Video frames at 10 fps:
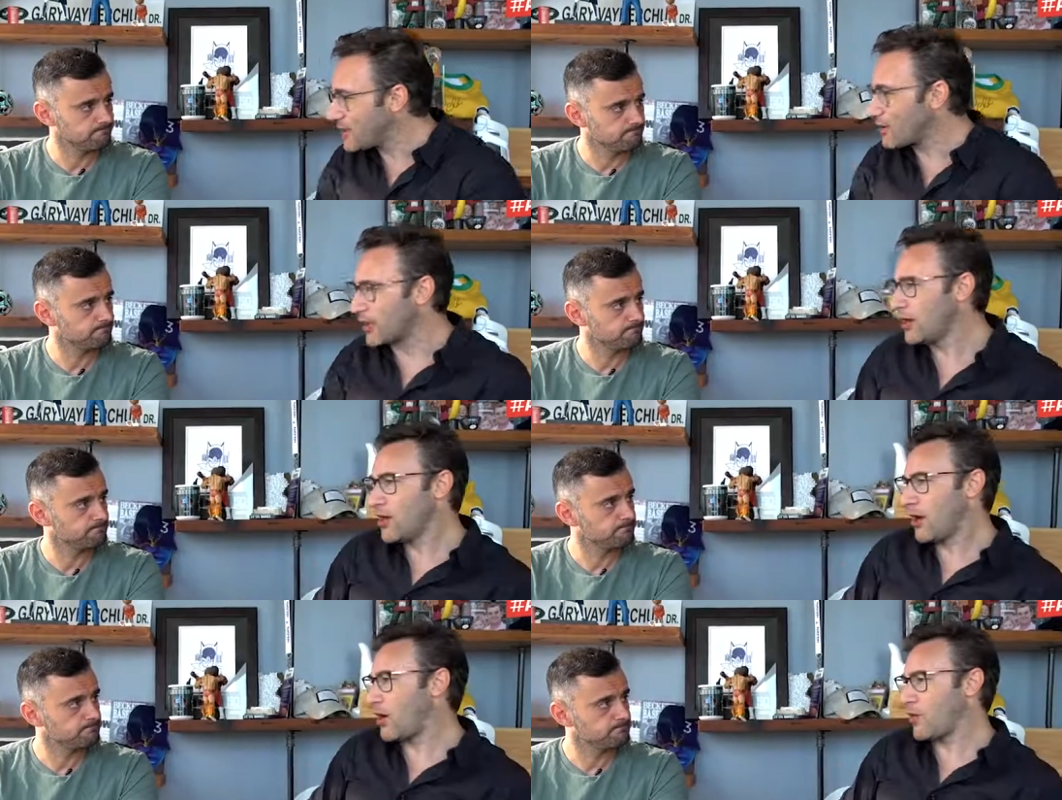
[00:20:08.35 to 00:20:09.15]
Speaker 1: They're like,
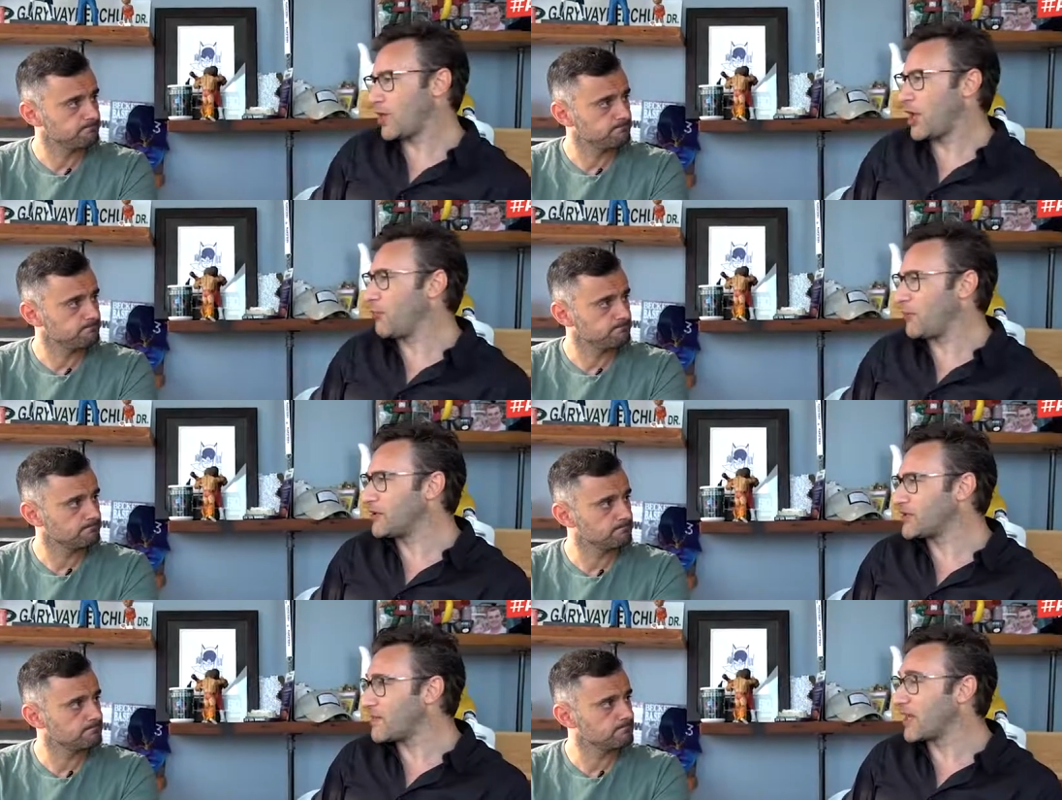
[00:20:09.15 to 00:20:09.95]
"Oh, I want to help
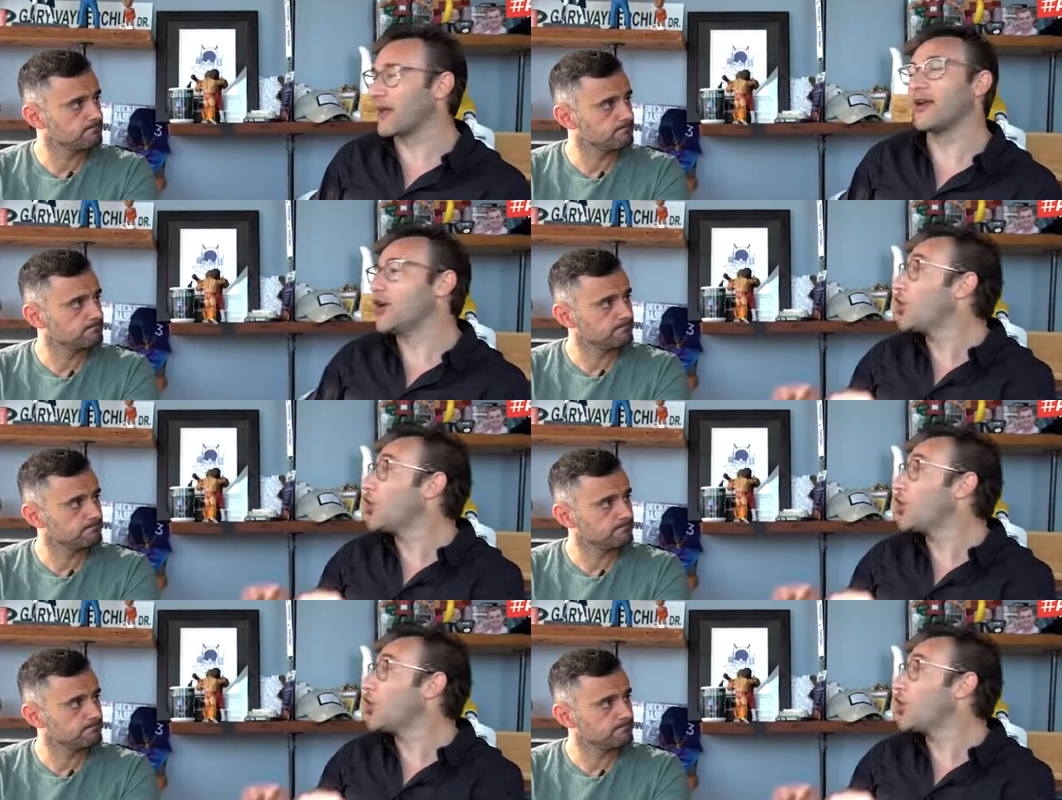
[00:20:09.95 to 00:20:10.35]
build something."